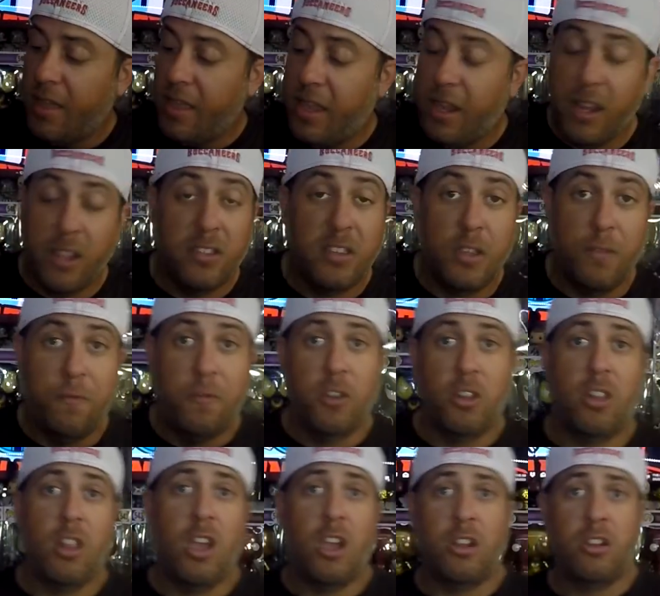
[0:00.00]
It is the
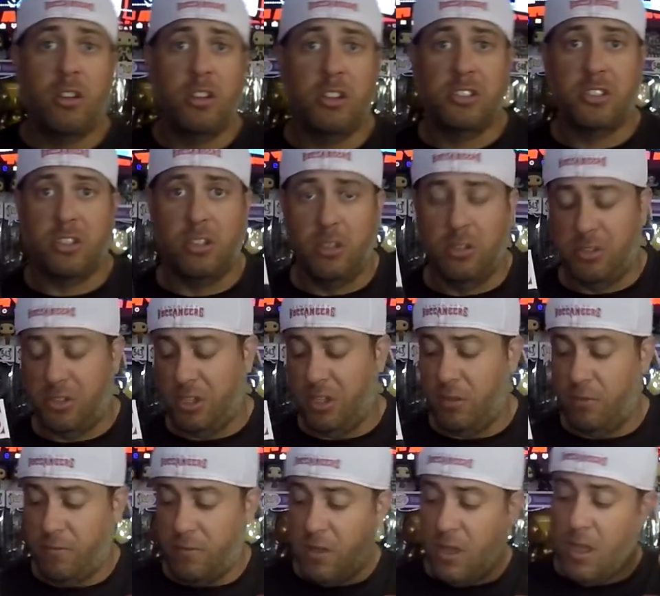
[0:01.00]
Foot Locker
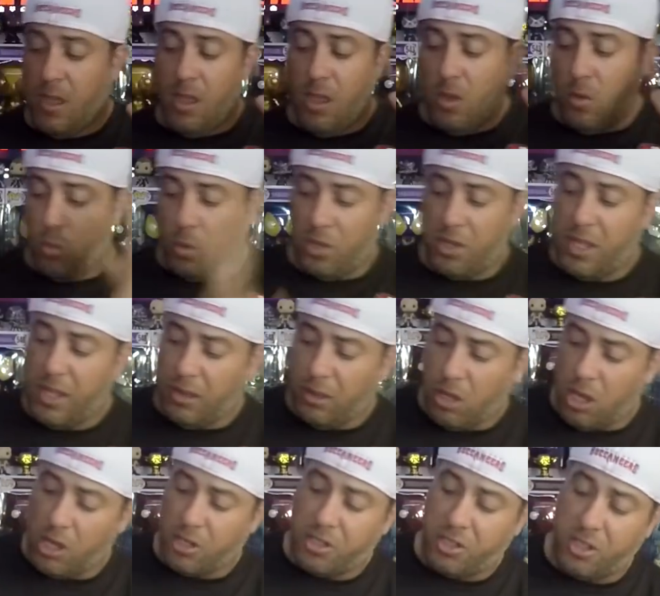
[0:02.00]
exclusive. When they
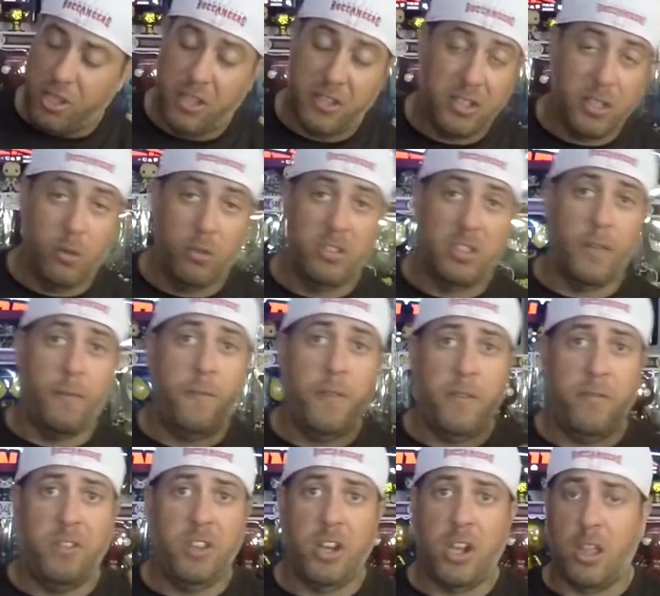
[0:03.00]
launched this, it was a
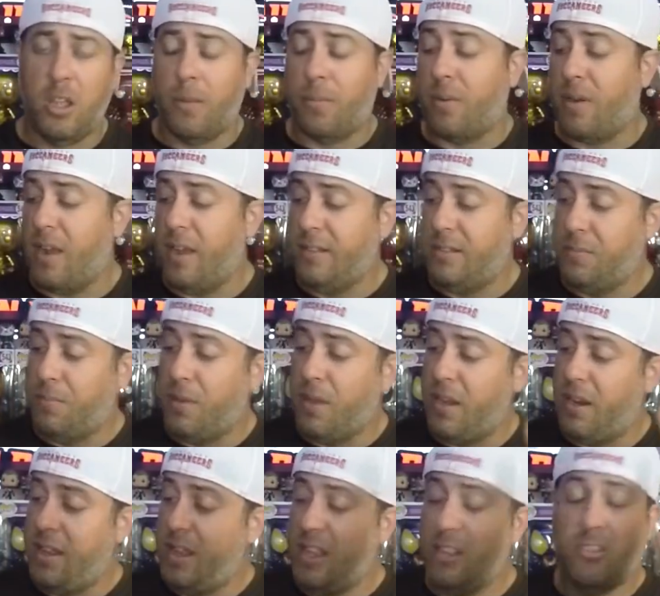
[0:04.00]
fifty dollar price,
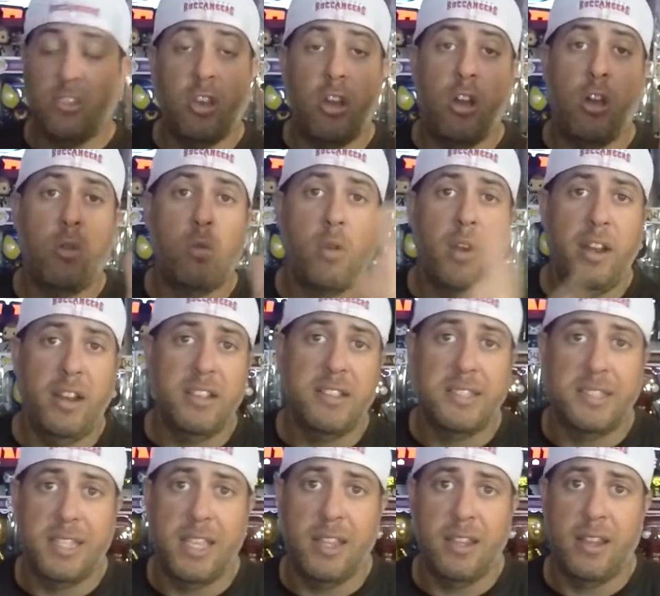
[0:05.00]
but it's already
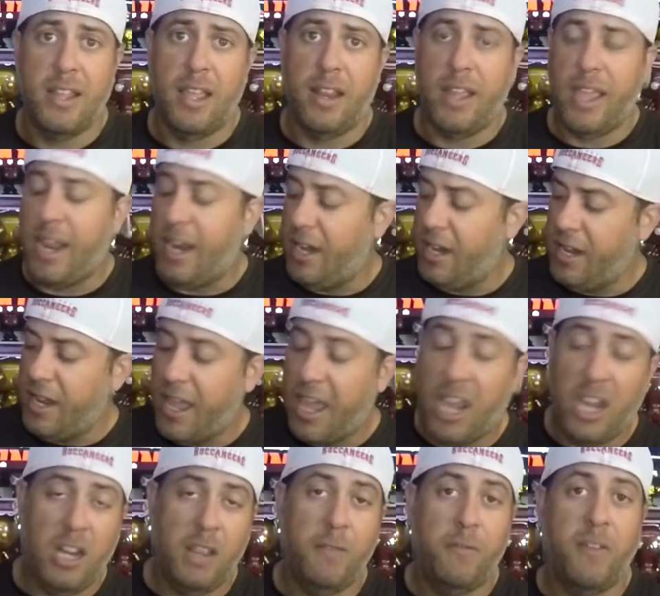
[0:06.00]
sitting at eighty dollars,
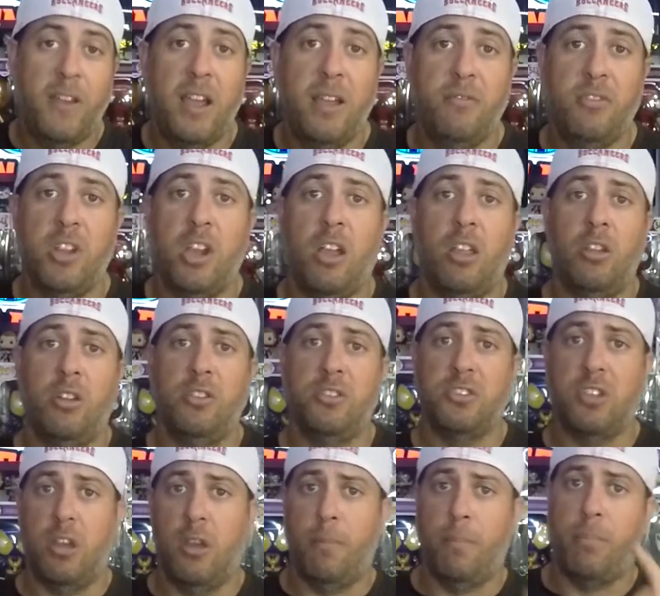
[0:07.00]
eighty-five
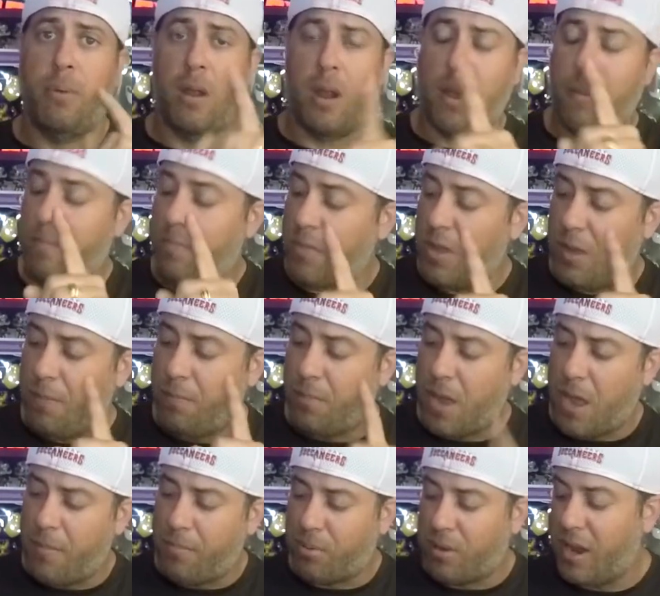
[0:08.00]
dollars on Pop, on
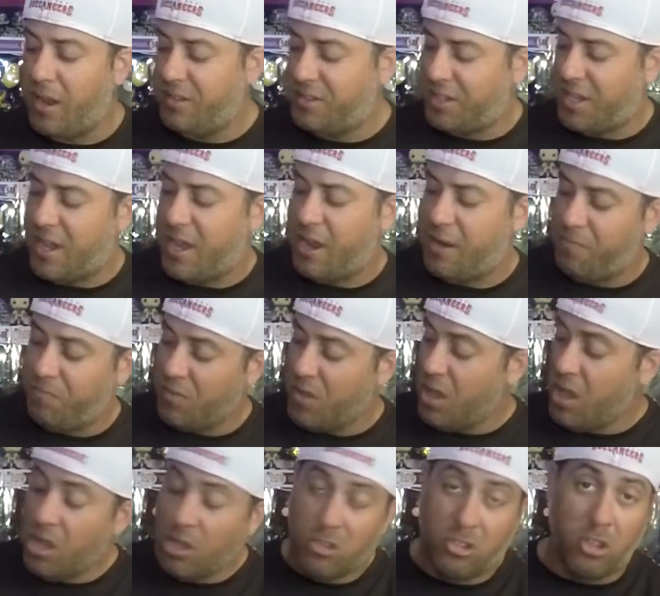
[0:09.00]
Pop Price Guide.
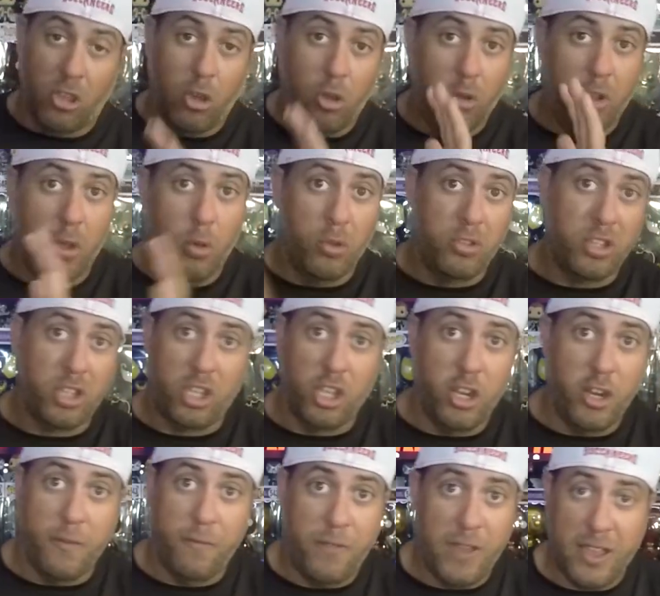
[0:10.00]
So it was a
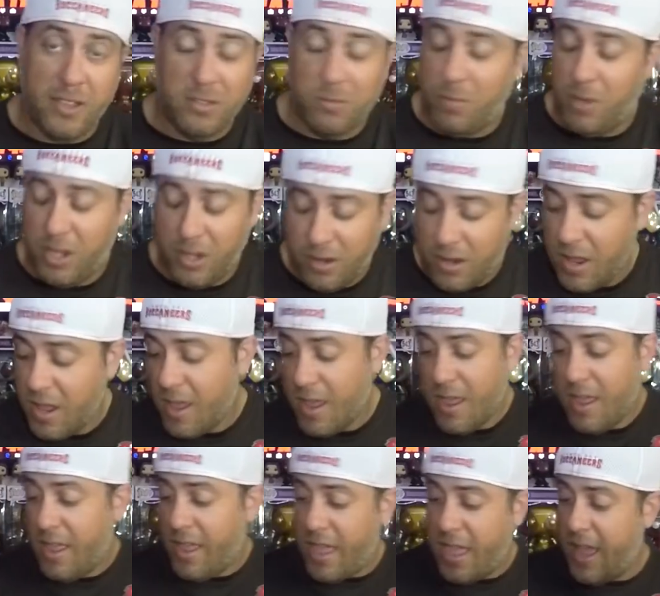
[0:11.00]
good investment.
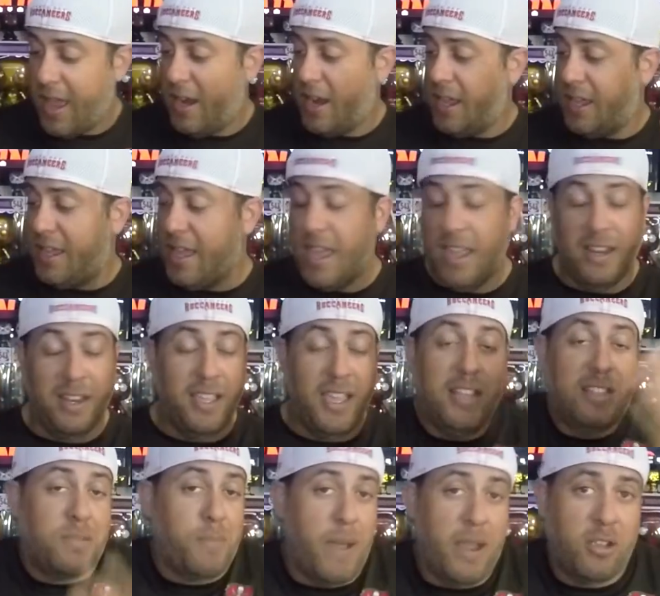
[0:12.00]
And again,
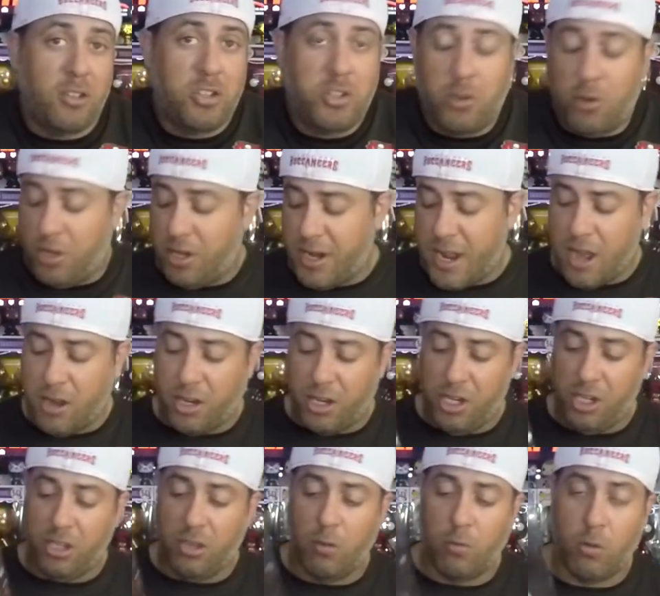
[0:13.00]
it's Michael Jordan. How
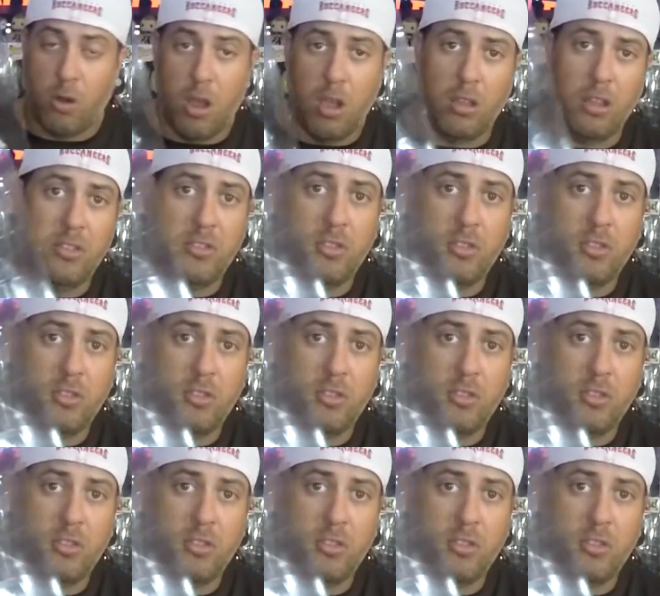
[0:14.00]
can you go wrong?